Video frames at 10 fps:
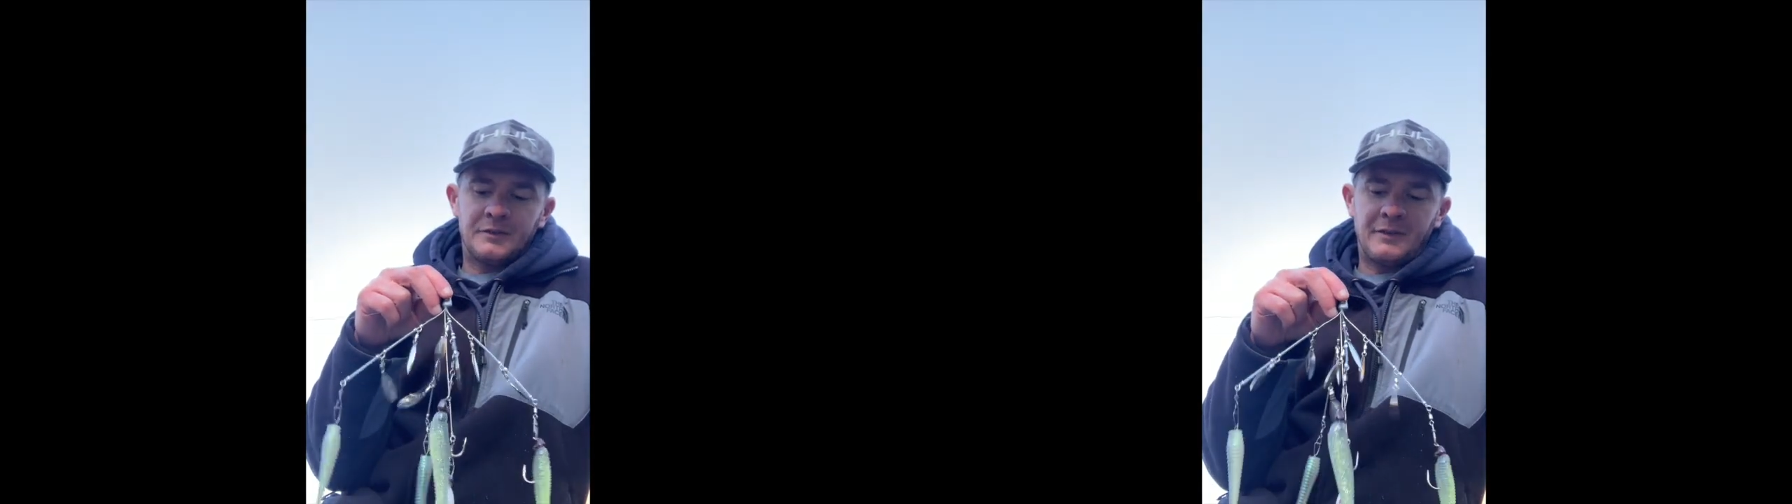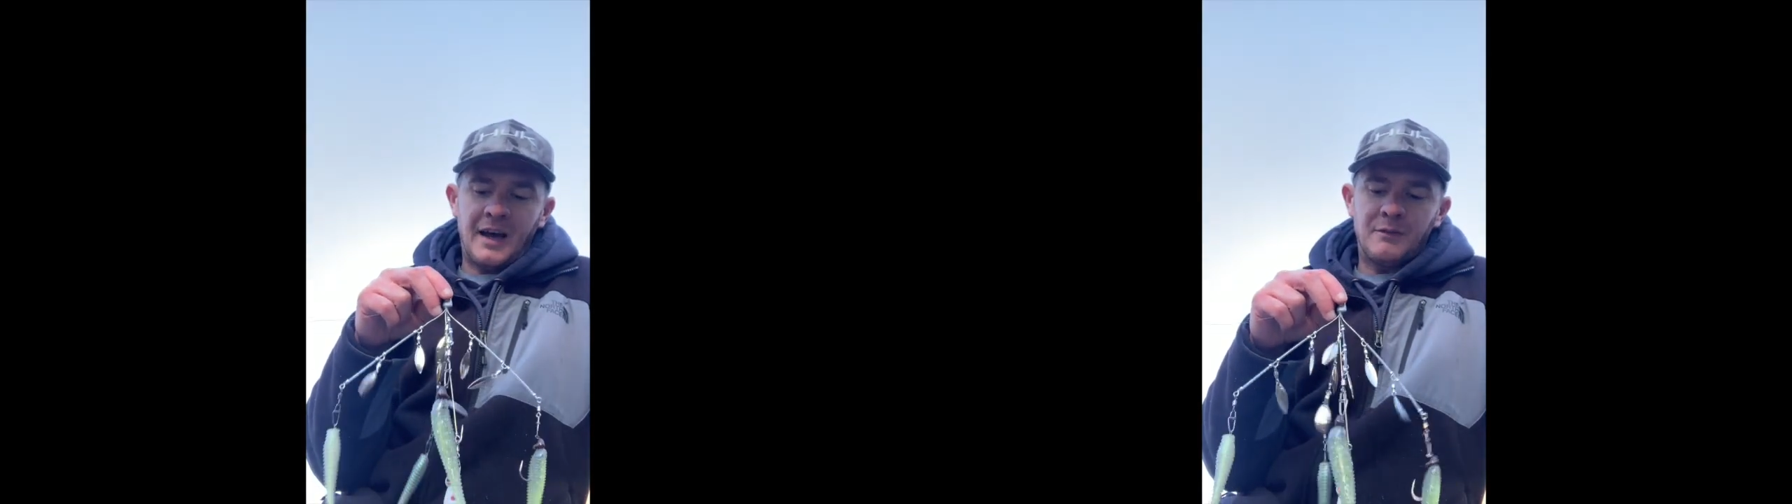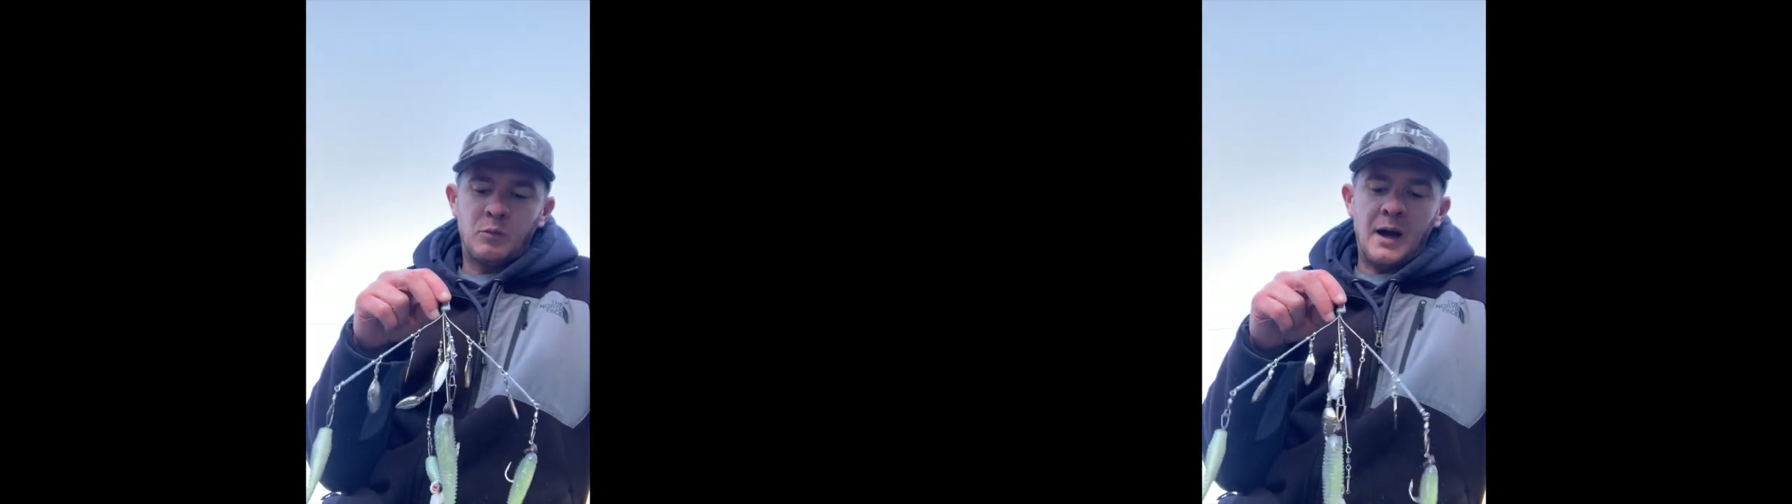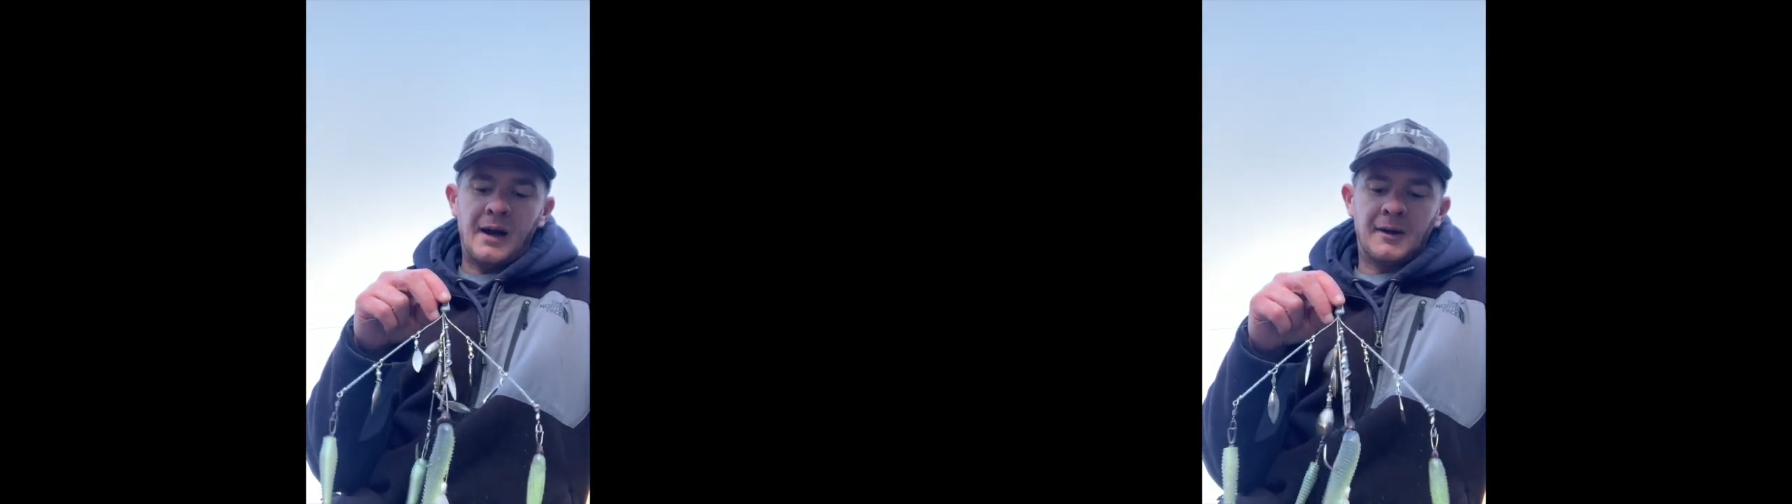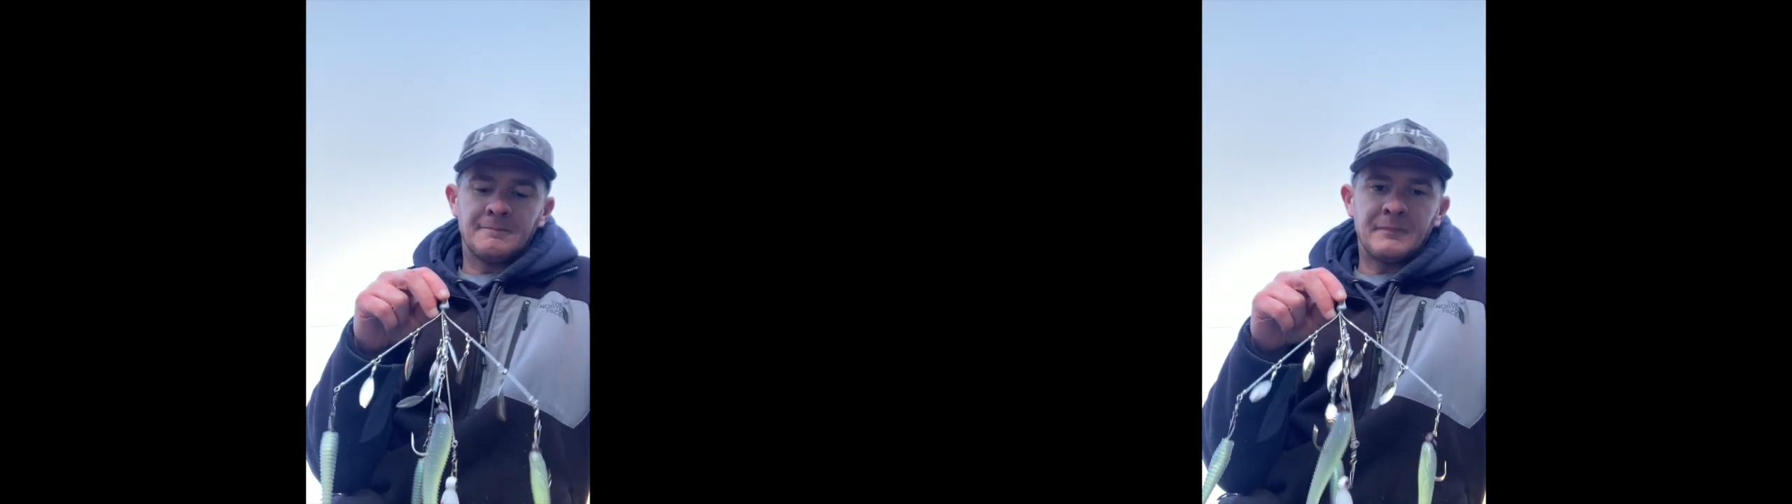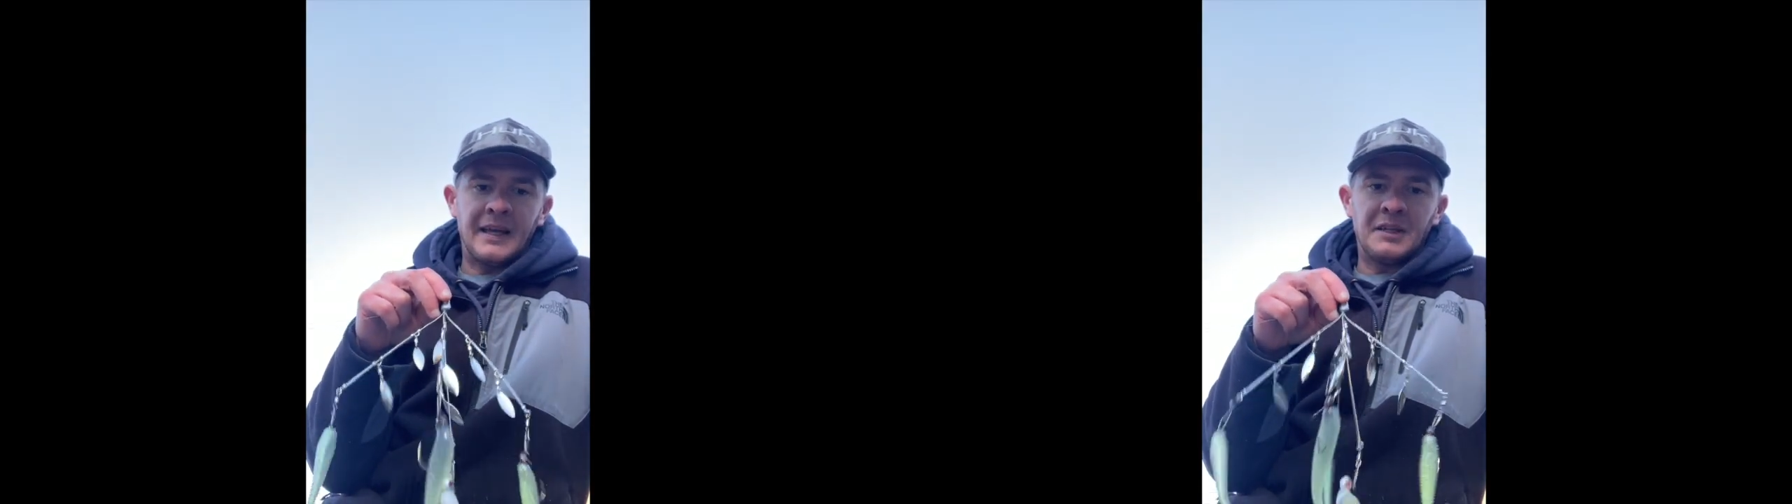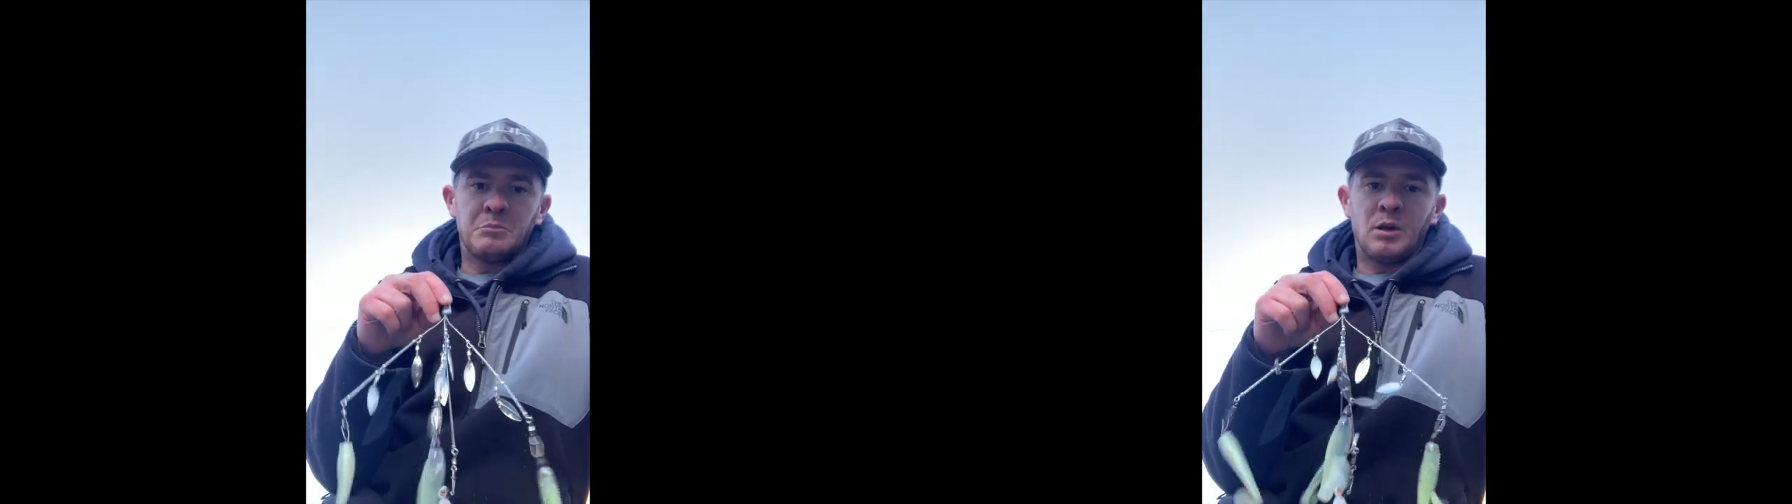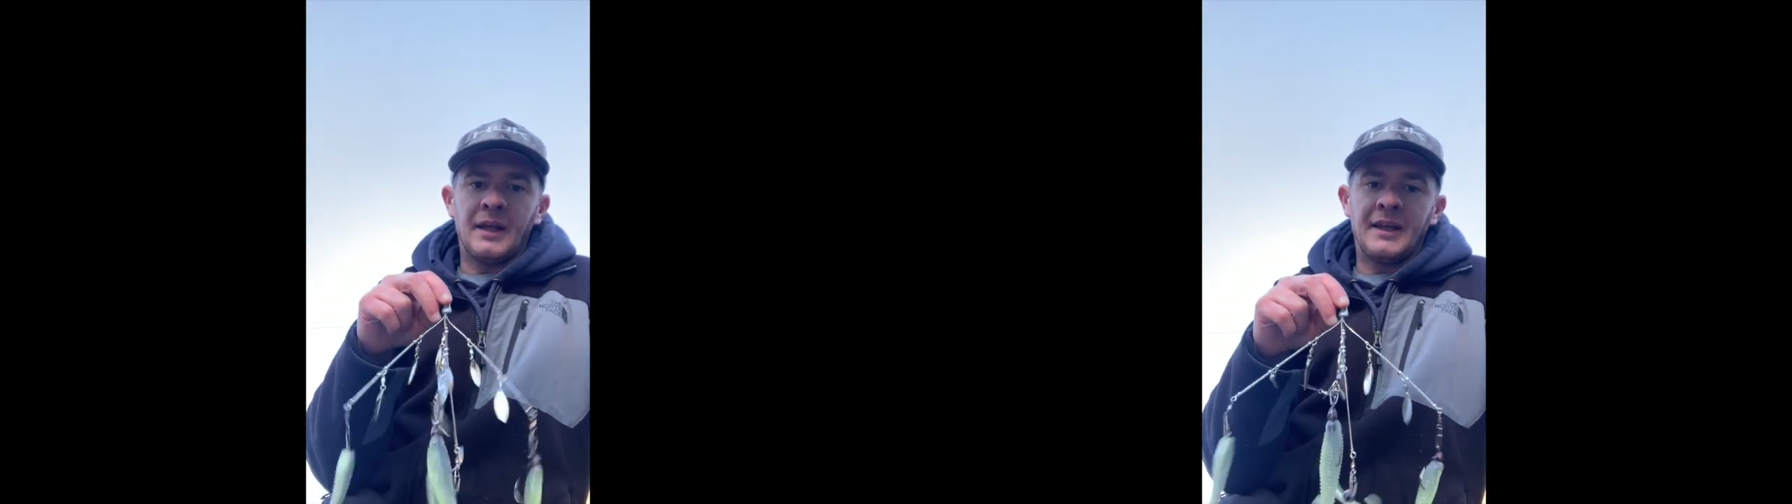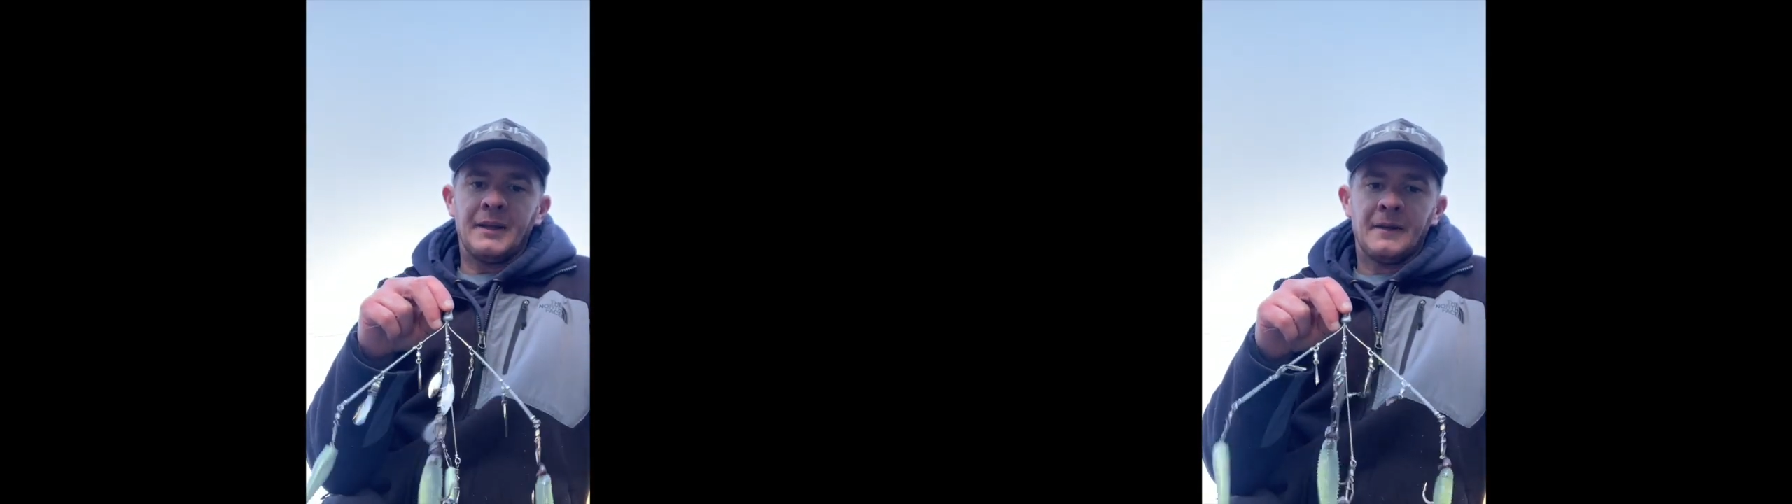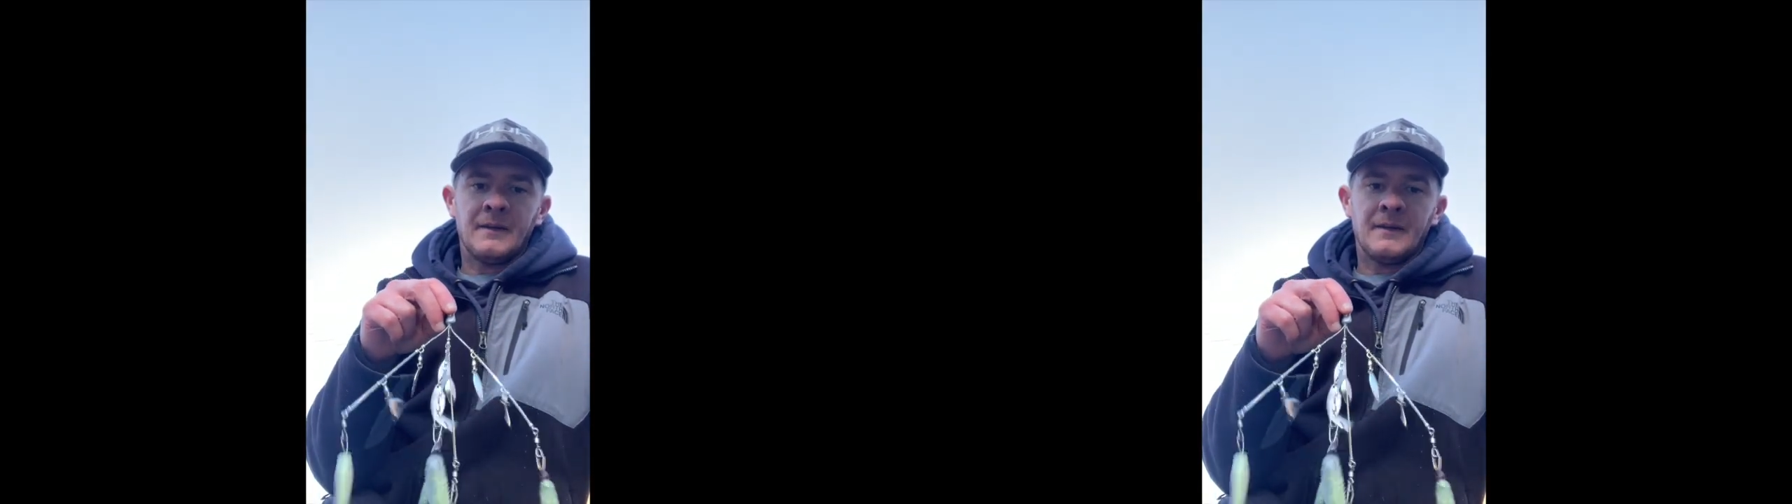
5-wire 8-blade